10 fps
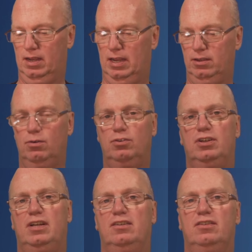and use
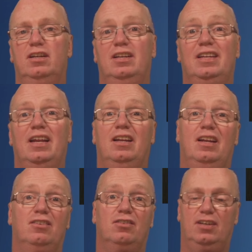it as it intended
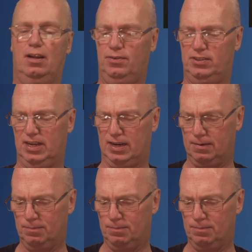as a selfie stick.